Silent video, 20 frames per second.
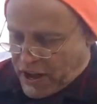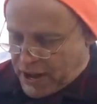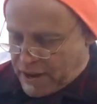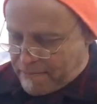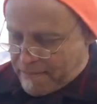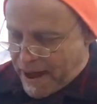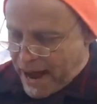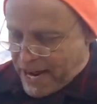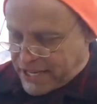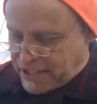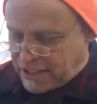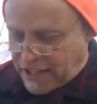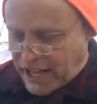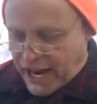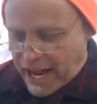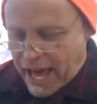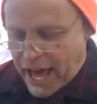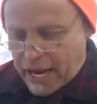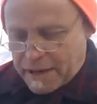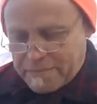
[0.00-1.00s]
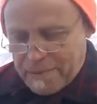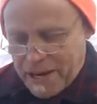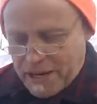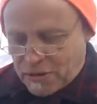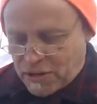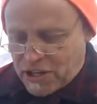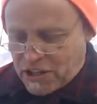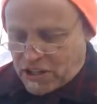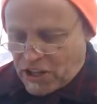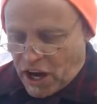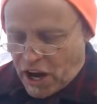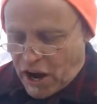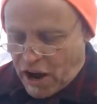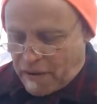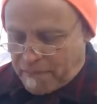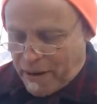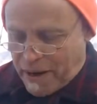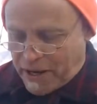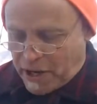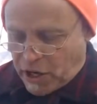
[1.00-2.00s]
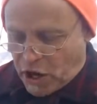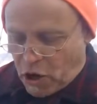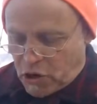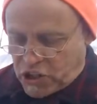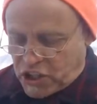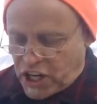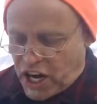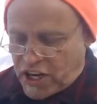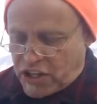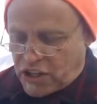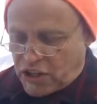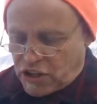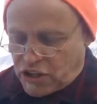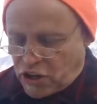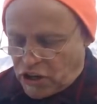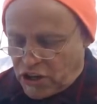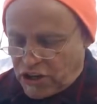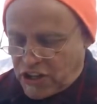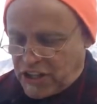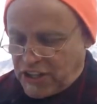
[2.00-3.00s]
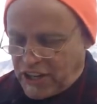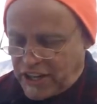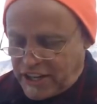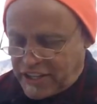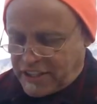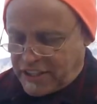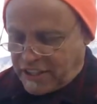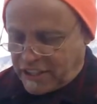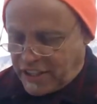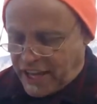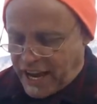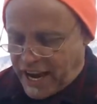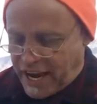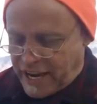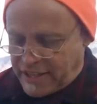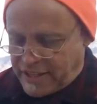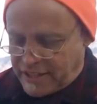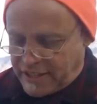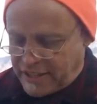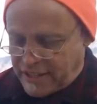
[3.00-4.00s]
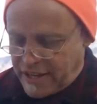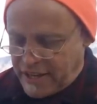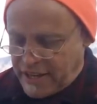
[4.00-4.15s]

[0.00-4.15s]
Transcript: imagined that it had been resolved by negotiation during these delays